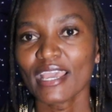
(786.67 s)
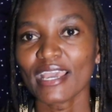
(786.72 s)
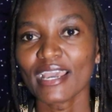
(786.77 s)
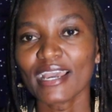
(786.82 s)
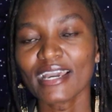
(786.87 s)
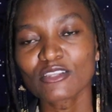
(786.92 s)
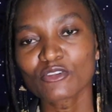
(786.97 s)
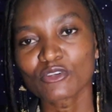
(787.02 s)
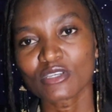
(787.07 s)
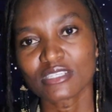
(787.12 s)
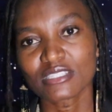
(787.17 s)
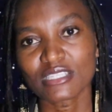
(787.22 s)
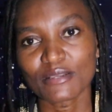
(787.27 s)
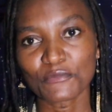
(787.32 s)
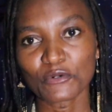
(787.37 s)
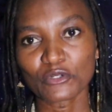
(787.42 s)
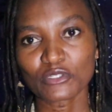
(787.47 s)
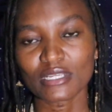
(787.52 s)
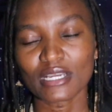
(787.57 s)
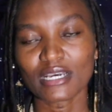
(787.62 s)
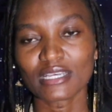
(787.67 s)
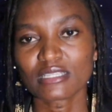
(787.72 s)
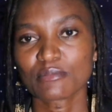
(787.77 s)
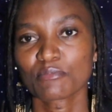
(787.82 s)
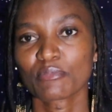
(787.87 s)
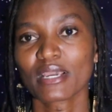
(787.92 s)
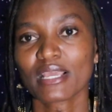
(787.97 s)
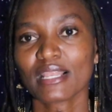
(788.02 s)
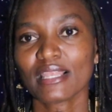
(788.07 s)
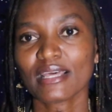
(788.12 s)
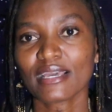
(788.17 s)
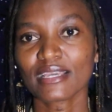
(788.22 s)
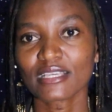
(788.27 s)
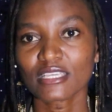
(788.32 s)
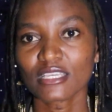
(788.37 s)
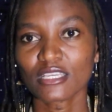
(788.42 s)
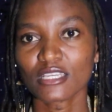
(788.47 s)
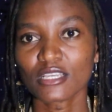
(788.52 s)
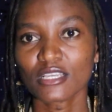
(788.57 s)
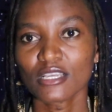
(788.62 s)
And you can support us by
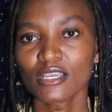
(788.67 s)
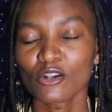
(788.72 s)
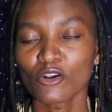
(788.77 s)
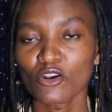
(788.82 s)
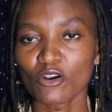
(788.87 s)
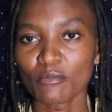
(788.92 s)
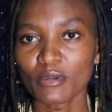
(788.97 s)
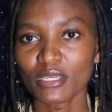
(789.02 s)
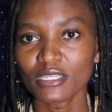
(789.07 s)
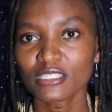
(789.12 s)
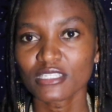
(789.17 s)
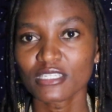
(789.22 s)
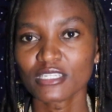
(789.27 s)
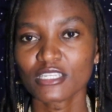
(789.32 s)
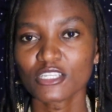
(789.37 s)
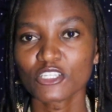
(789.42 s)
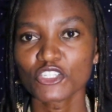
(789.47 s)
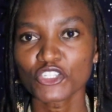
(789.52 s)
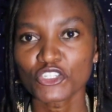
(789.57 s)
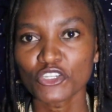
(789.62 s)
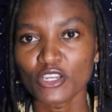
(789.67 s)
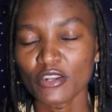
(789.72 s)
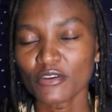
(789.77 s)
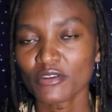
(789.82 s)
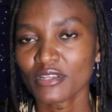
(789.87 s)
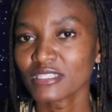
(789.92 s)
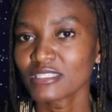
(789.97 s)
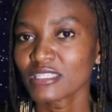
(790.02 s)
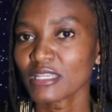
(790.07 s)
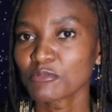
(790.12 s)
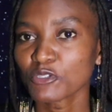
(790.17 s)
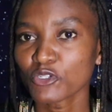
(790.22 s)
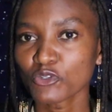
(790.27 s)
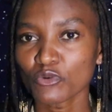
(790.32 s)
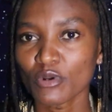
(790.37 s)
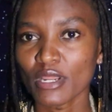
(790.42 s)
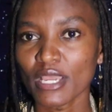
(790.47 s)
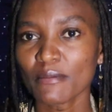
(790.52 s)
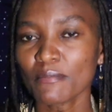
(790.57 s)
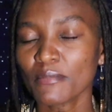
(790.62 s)
liking, commenting, sharing,
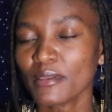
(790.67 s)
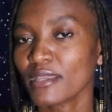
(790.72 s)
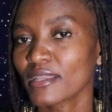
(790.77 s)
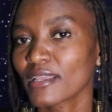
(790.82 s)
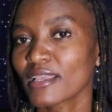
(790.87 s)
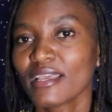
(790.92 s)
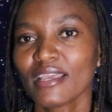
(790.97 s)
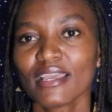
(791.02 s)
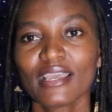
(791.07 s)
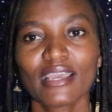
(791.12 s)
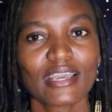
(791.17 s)
subscribing,